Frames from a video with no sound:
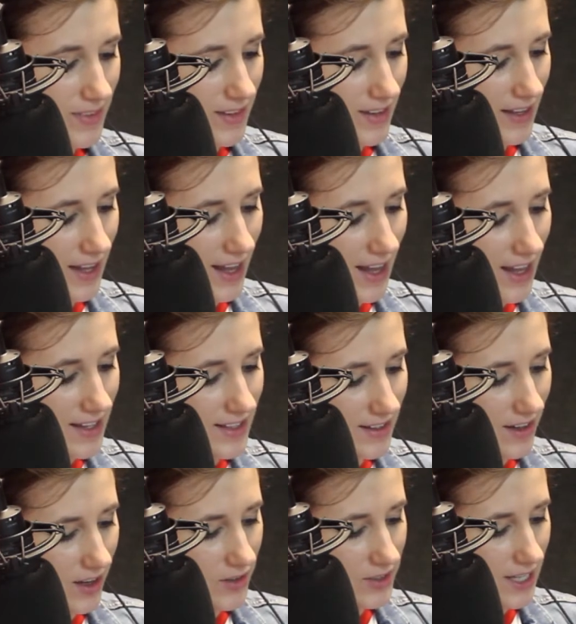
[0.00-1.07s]

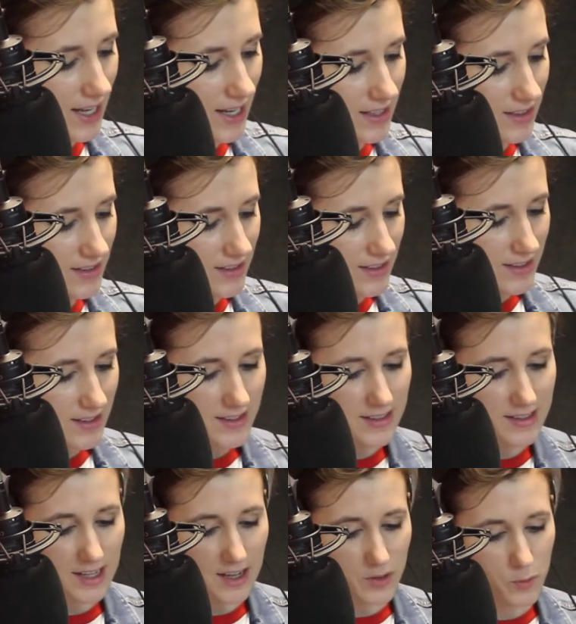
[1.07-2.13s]
Hey, okay.
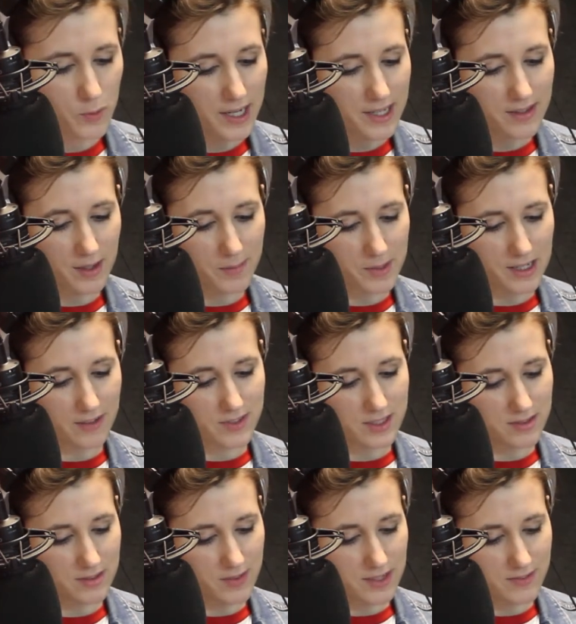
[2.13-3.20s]
Now the way that I'm going
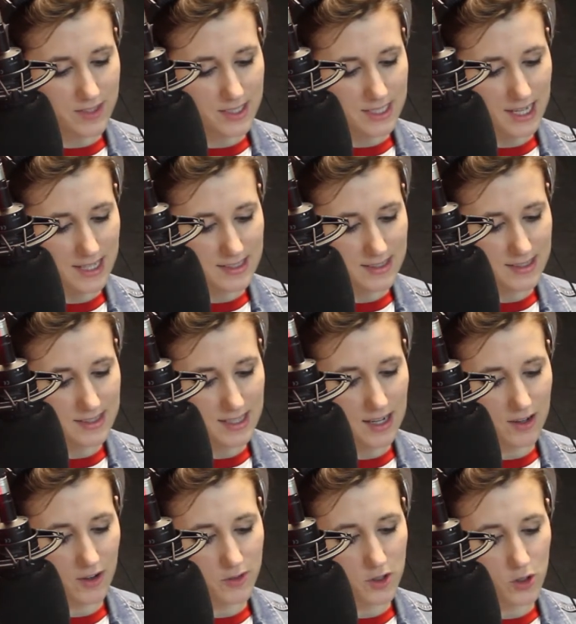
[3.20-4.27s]
to have to test this
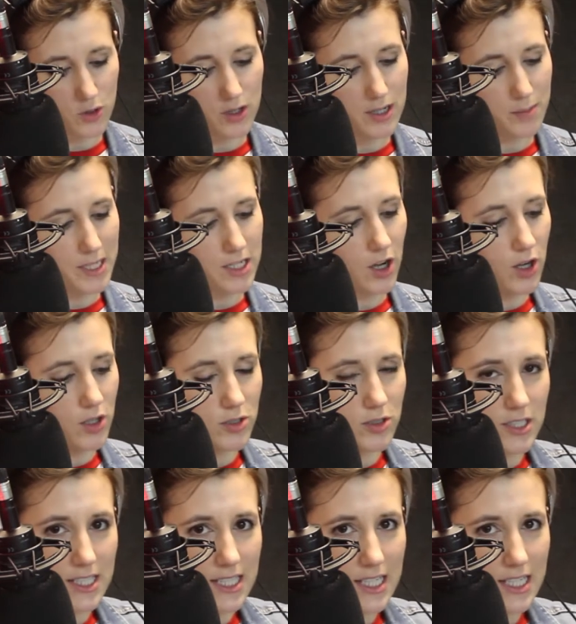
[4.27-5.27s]
out. I've got quite a big hole.